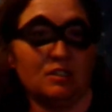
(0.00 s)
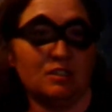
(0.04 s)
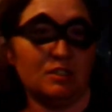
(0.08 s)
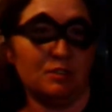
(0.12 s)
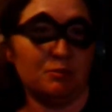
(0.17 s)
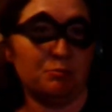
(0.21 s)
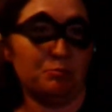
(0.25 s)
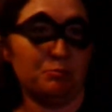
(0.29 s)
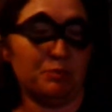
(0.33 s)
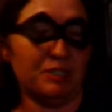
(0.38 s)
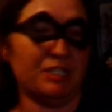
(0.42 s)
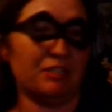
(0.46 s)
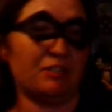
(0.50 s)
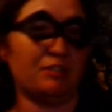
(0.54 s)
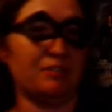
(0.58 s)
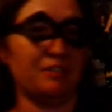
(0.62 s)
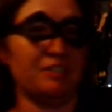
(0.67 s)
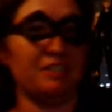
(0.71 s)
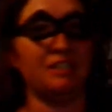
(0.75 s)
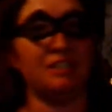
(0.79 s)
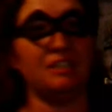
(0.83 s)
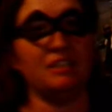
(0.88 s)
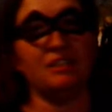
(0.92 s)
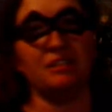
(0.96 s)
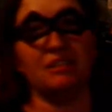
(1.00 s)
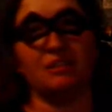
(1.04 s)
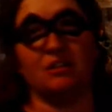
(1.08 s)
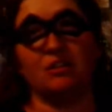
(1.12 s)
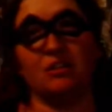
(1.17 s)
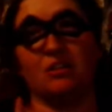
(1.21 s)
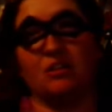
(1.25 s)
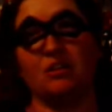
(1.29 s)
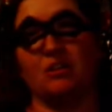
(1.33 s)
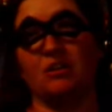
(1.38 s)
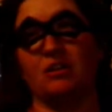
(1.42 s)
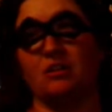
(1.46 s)
Barry,
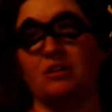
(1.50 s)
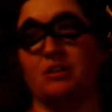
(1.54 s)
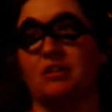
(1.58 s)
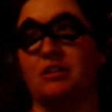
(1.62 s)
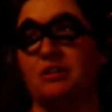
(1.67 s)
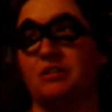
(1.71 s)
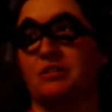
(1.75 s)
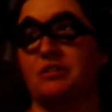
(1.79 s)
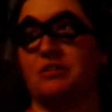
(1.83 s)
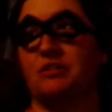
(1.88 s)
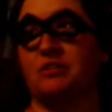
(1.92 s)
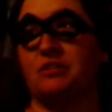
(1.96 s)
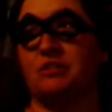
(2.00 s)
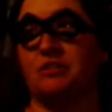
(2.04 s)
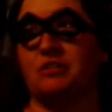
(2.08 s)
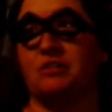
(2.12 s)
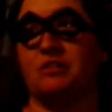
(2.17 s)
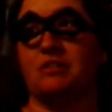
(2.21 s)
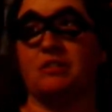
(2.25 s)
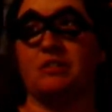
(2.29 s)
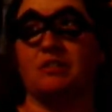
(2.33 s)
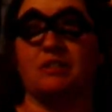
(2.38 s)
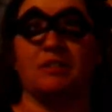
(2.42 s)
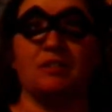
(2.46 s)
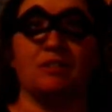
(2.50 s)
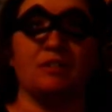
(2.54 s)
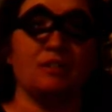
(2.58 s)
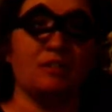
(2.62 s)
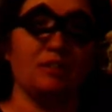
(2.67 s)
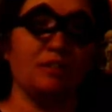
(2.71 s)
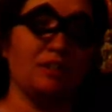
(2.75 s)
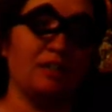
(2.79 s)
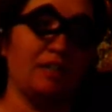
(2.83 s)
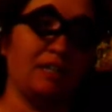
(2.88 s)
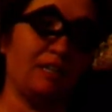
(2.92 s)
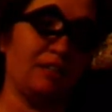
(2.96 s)
Arthur,
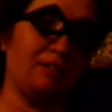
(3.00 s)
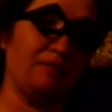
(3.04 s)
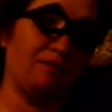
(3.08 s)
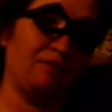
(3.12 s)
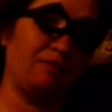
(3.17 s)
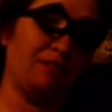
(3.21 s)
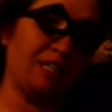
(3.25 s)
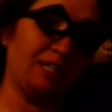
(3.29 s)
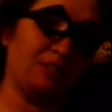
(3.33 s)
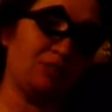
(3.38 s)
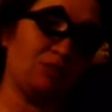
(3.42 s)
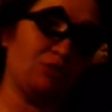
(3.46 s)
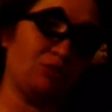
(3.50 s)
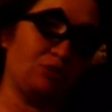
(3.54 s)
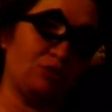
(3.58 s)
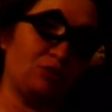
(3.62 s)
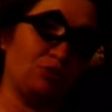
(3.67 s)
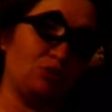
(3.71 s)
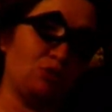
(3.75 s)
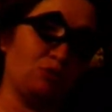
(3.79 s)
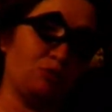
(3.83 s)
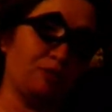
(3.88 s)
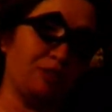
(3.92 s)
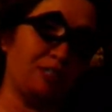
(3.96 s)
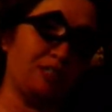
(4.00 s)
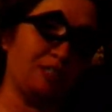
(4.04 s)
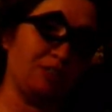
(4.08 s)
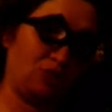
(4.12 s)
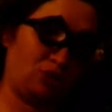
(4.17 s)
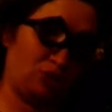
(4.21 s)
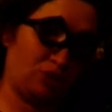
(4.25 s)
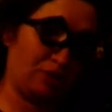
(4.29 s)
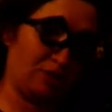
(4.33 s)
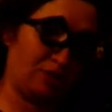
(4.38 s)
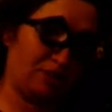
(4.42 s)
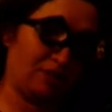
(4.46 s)
and Victor to join his
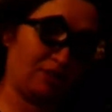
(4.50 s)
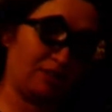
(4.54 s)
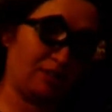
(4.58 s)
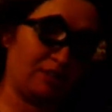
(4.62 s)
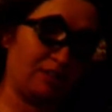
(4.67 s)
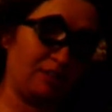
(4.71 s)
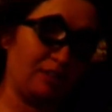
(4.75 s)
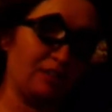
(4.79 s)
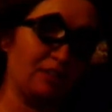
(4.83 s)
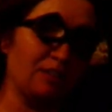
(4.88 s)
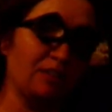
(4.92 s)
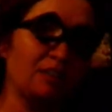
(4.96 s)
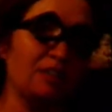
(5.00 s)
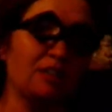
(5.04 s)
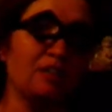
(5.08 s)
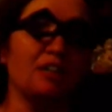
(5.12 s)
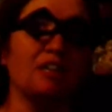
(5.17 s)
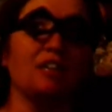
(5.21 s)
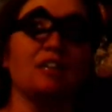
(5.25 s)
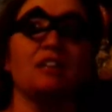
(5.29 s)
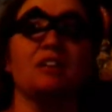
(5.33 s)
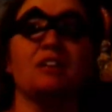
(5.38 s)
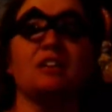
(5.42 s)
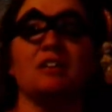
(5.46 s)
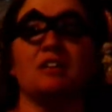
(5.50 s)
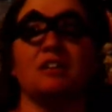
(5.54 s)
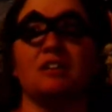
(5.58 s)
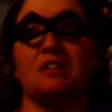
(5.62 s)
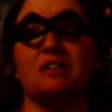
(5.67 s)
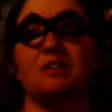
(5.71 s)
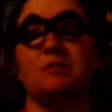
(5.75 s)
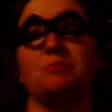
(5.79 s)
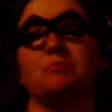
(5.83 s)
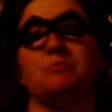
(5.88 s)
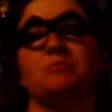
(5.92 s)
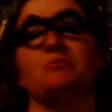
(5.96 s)
Justice League.
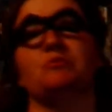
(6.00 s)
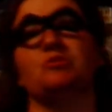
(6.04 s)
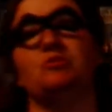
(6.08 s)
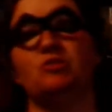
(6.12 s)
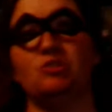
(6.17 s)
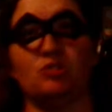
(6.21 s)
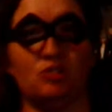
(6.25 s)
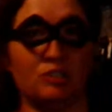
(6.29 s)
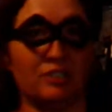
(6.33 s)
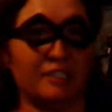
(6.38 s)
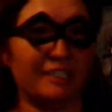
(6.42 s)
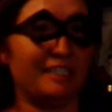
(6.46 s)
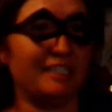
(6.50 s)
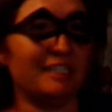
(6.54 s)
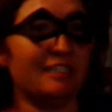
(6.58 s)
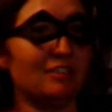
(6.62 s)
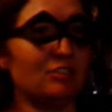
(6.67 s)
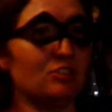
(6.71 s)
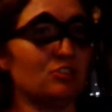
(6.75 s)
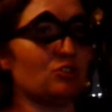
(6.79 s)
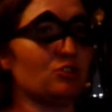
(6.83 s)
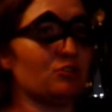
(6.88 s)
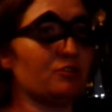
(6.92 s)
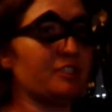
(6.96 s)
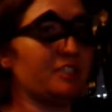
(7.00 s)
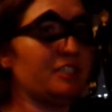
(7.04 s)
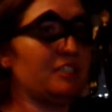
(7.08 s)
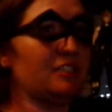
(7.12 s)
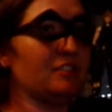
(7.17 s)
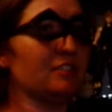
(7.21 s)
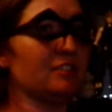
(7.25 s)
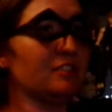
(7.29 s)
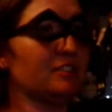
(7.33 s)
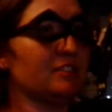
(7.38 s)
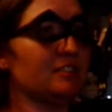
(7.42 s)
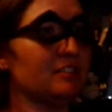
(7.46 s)
Diana's already
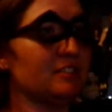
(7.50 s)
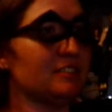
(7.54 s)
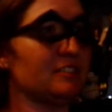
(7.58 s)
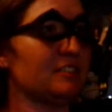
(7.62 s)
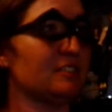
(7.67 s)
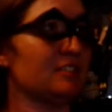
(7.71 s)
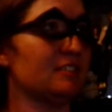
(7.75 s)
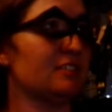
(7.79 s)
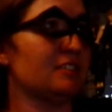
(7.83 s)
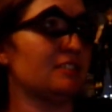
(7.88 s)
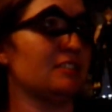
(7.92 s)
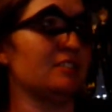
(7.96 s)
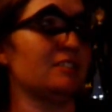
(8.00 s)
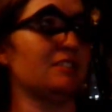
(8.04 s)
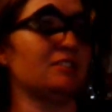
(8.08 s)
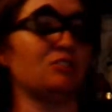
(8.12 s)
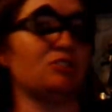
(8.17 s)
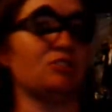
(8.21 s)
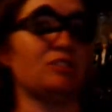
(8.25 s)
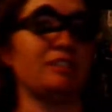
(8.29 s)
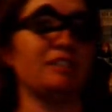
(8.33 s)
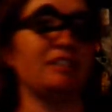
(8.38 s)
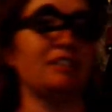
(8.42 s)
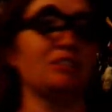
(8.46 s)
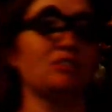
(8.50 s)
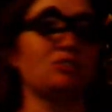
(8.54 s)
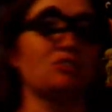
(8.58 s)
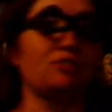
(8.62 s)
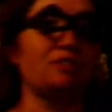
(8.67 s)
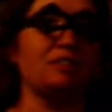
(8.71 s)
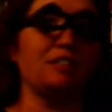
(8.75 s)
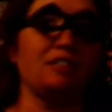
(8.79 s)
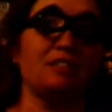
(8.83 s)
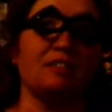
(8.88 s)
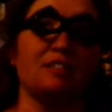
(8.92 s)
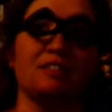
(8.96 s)

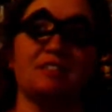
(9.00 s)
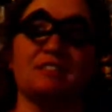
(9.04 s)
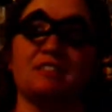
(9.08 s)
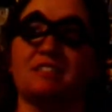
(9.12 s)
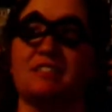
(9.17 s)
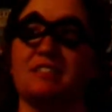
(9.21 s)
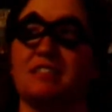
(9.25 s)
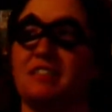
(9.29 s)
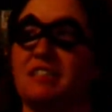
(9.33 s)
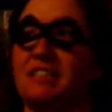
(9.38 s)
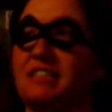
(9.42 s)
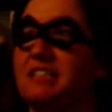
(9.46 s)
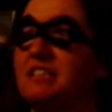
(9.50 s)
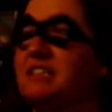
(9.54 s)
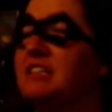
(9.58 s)
on his side,